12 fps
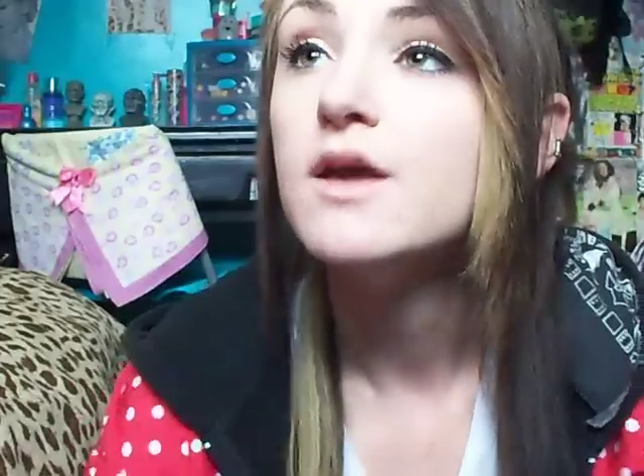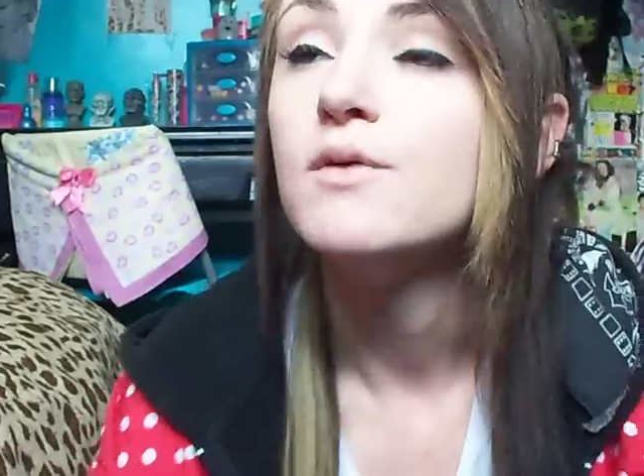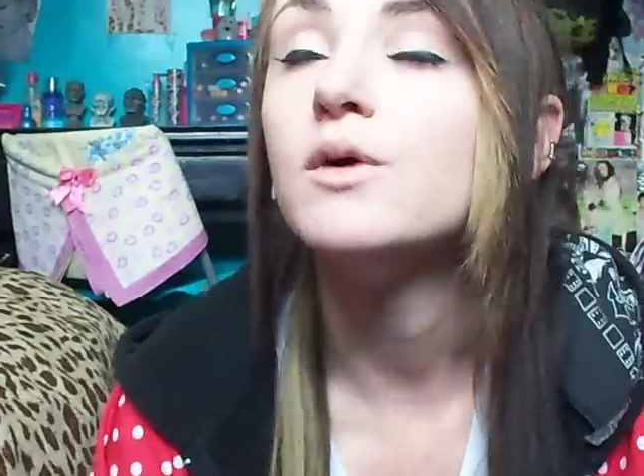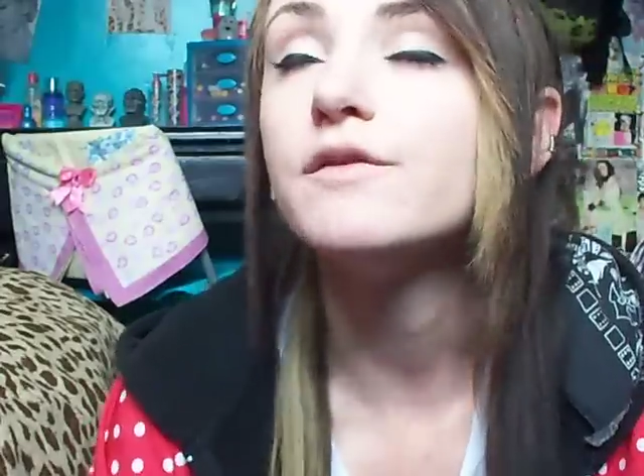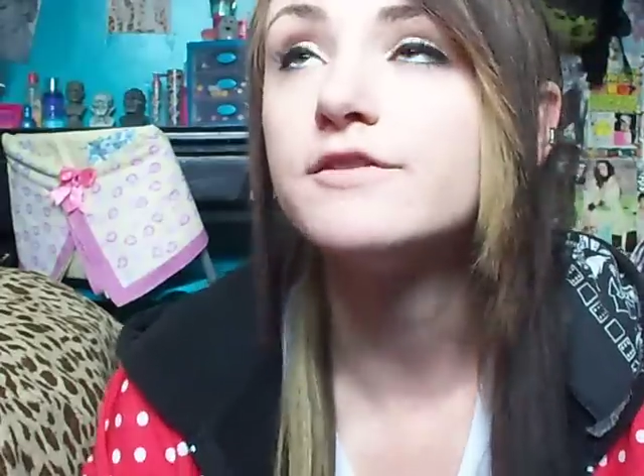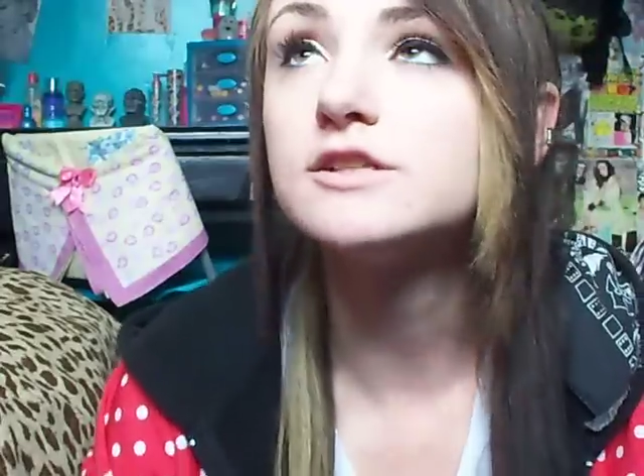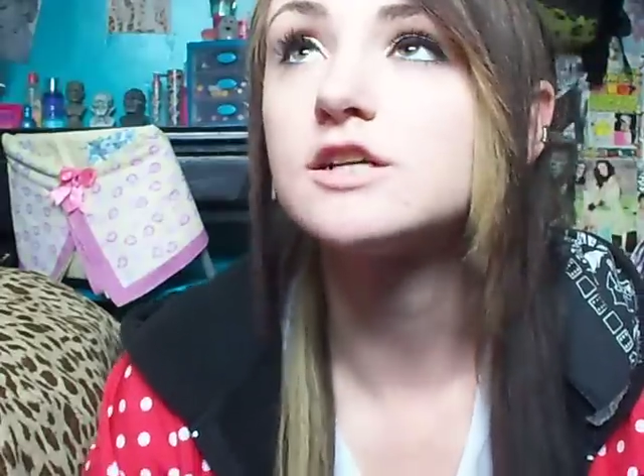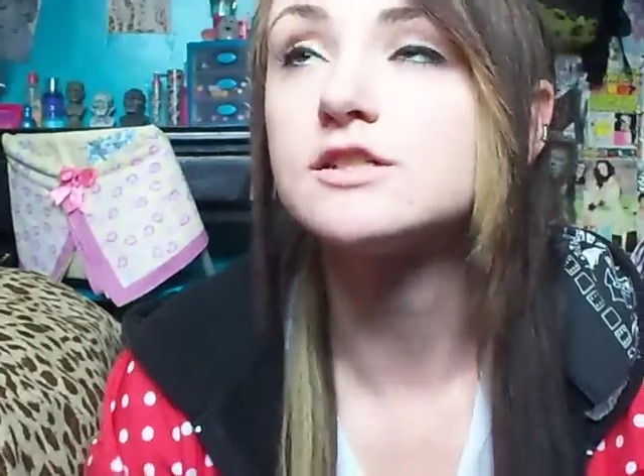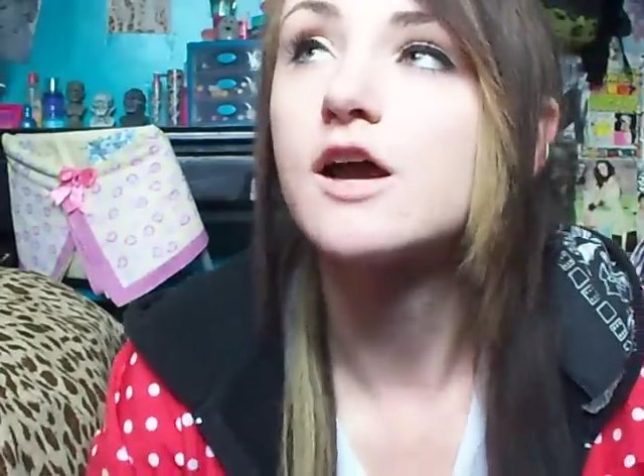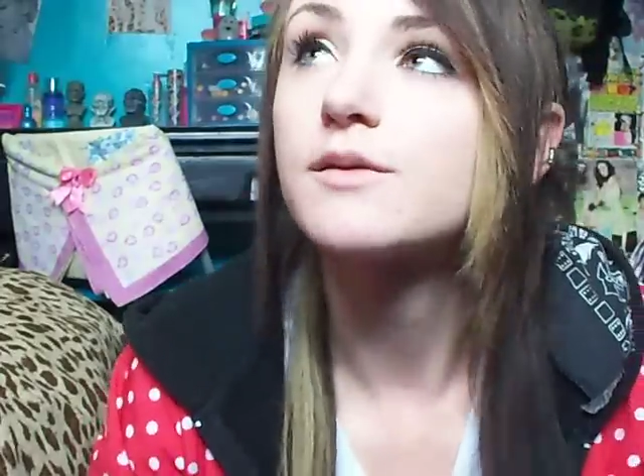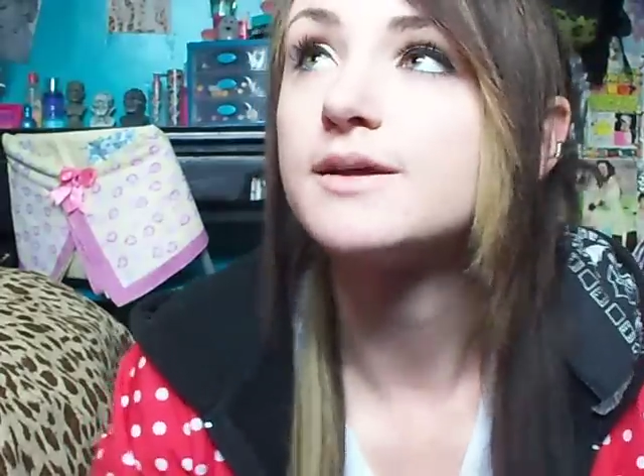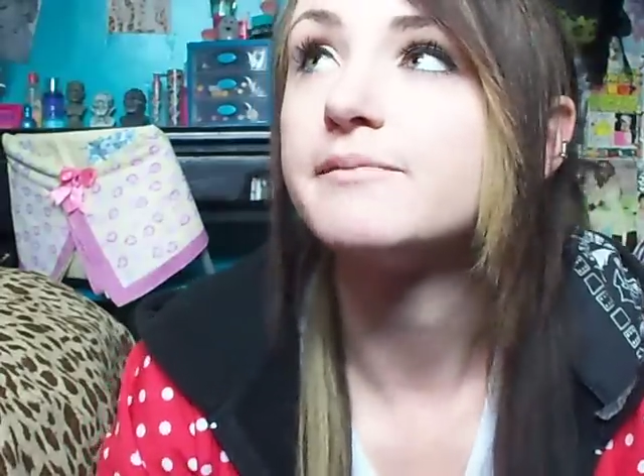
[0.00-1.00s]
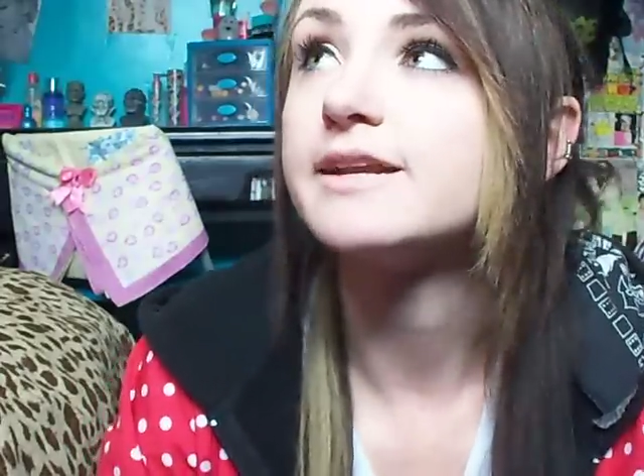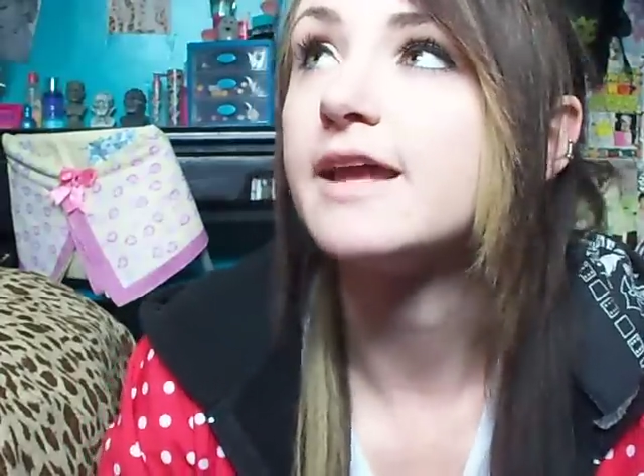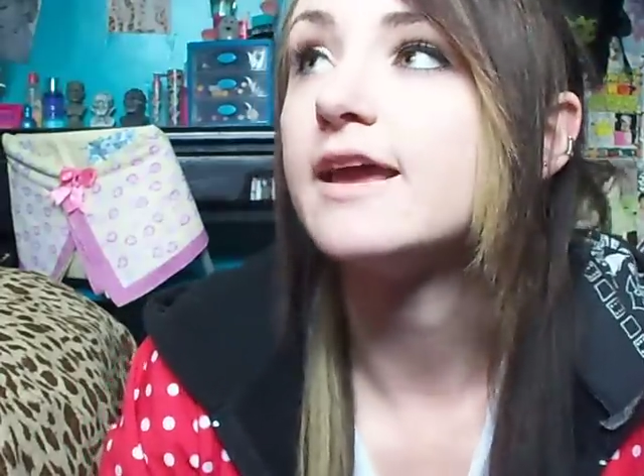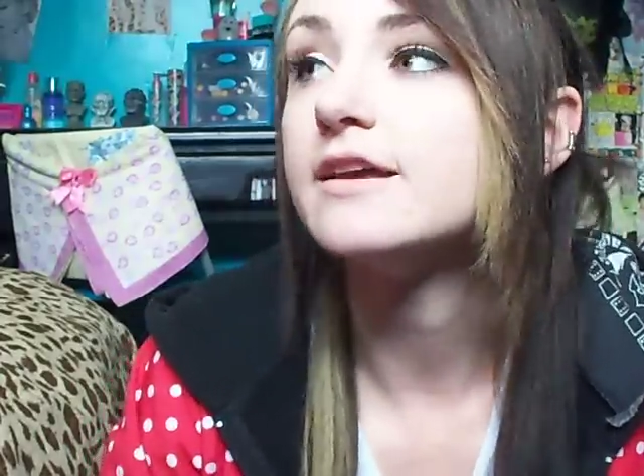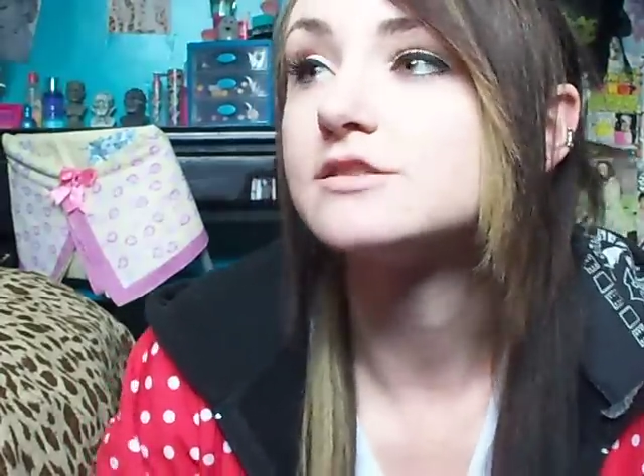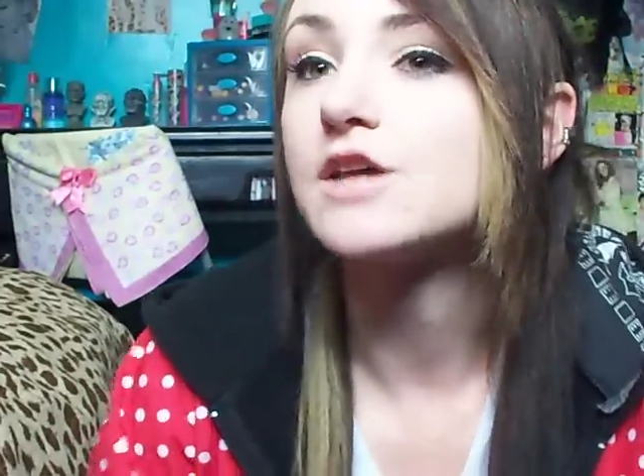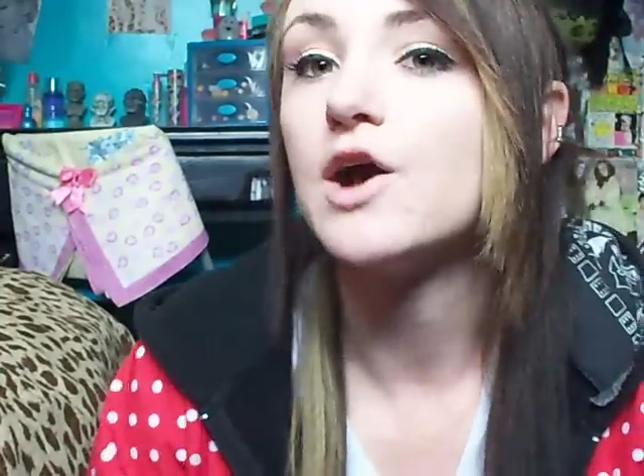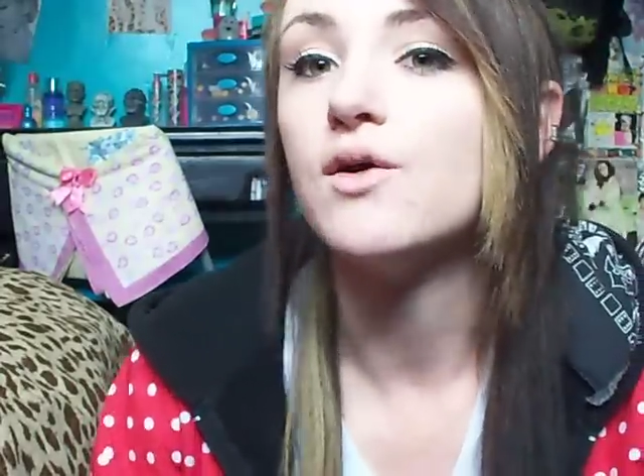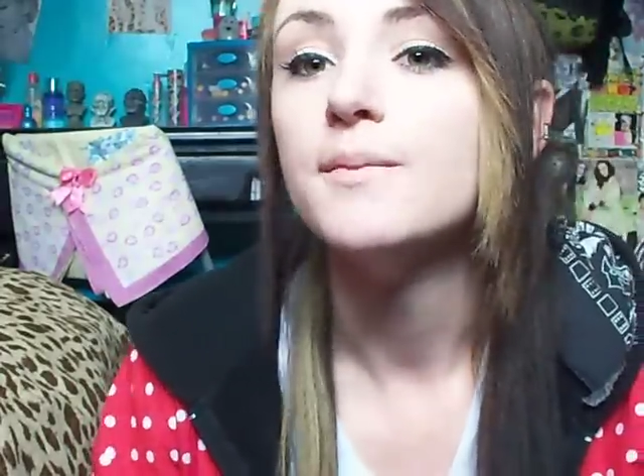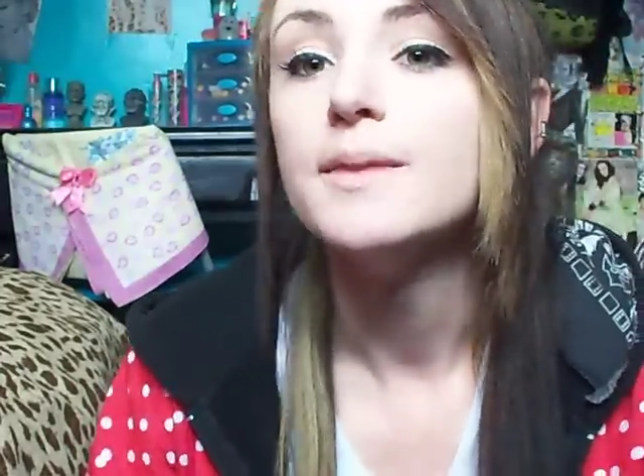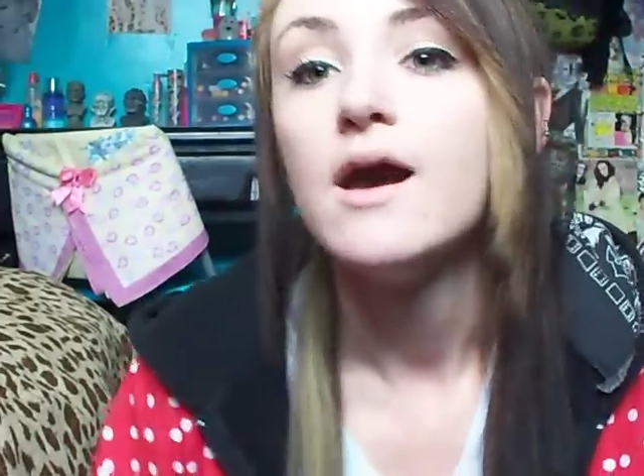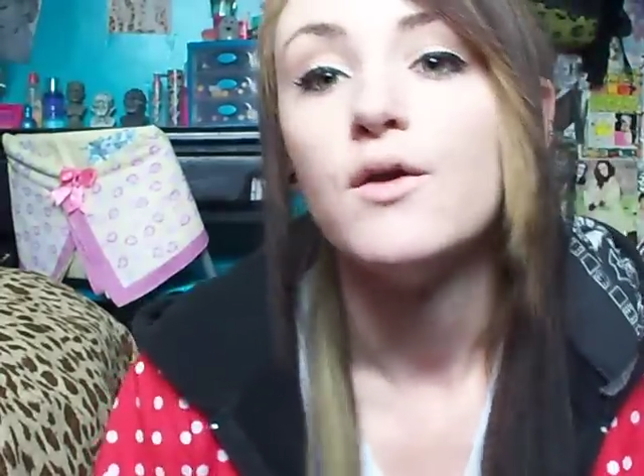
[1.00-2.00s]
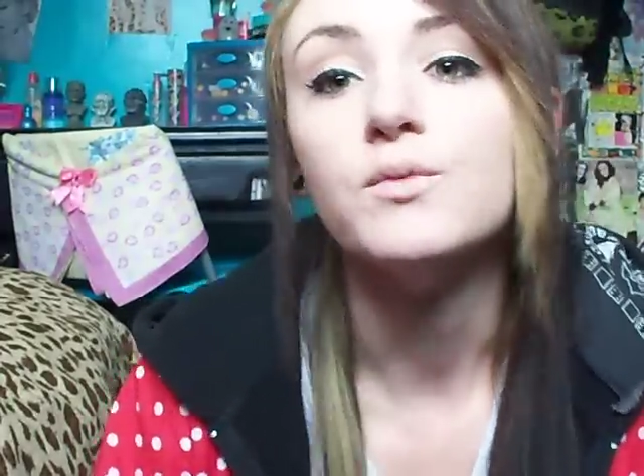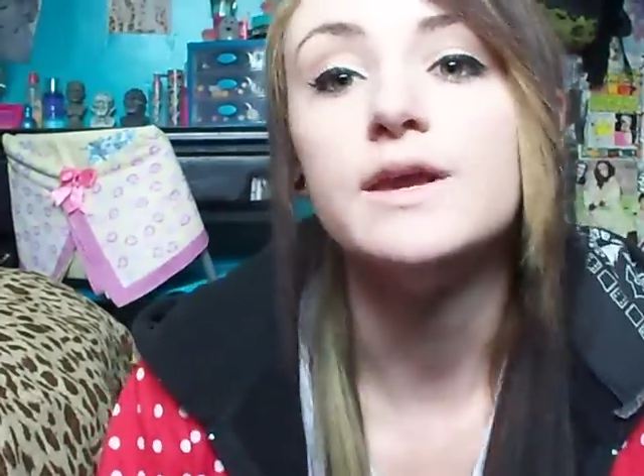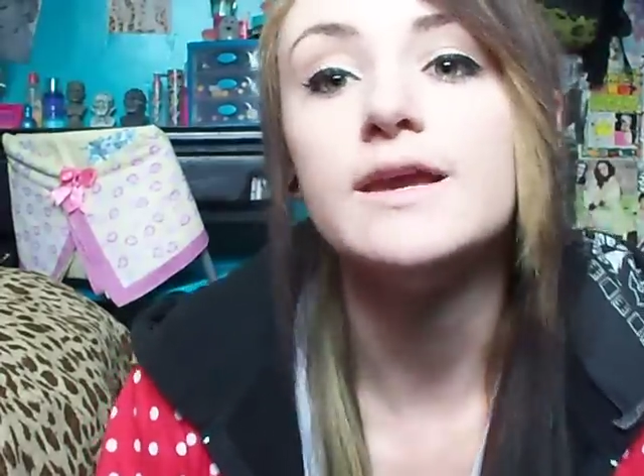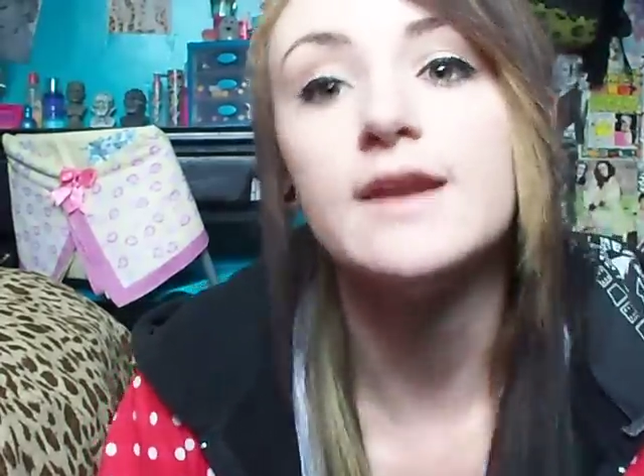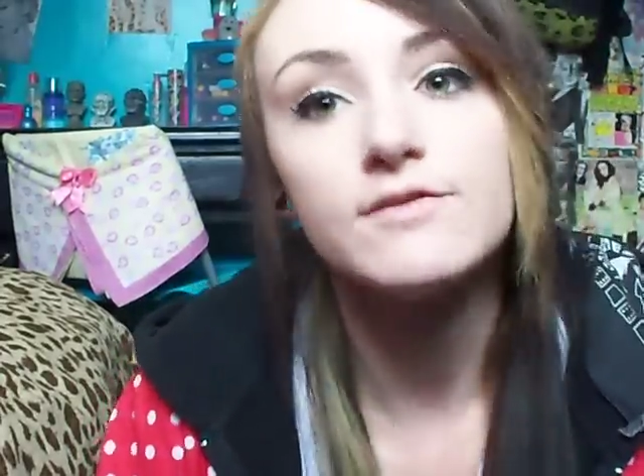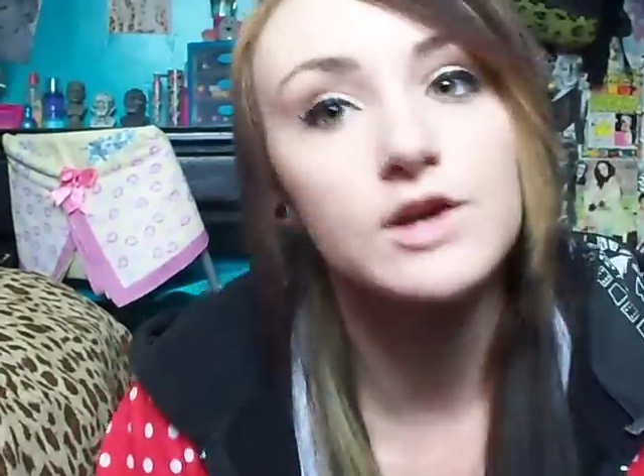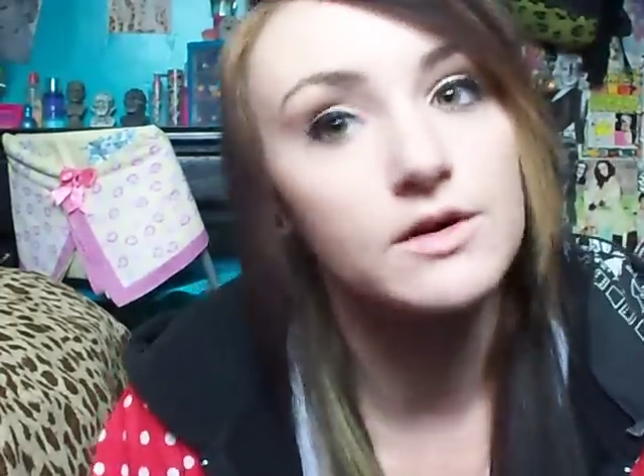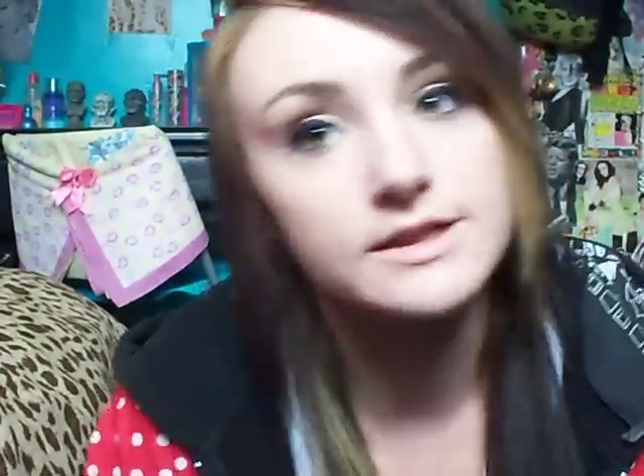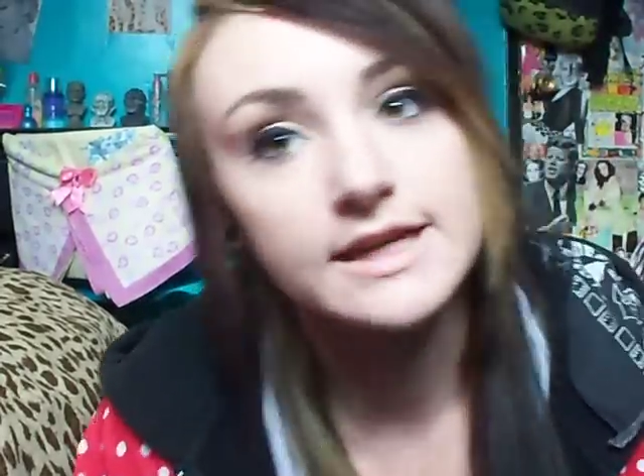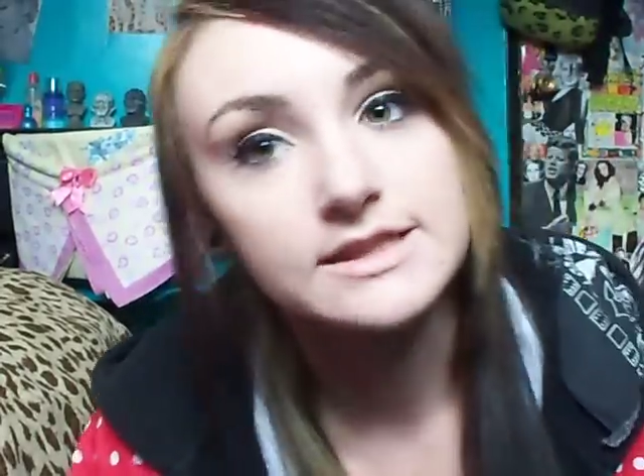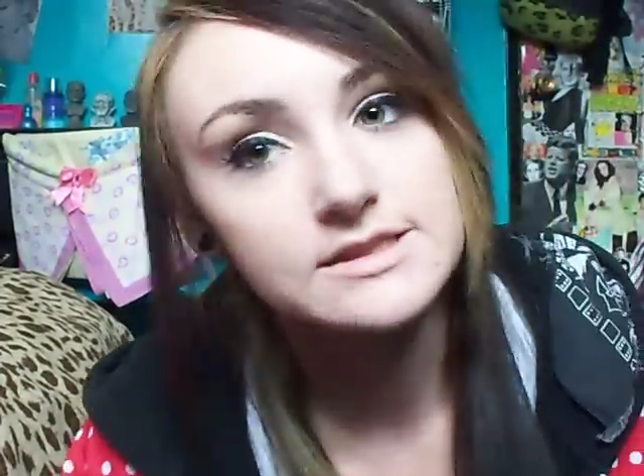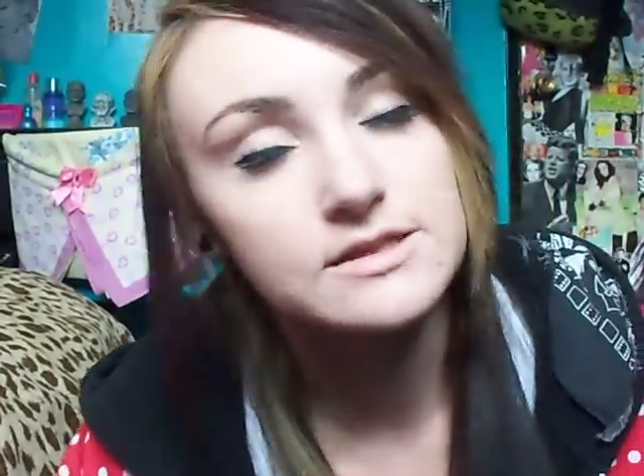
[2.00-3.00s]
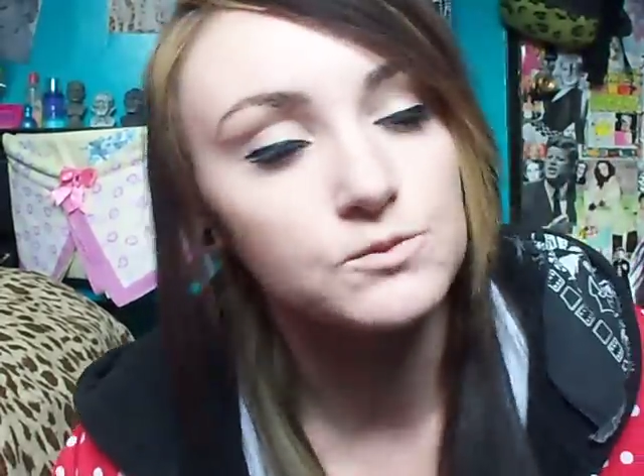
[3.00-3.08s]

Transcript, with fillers: Well, first I'll talk about my date. So we never go on dates.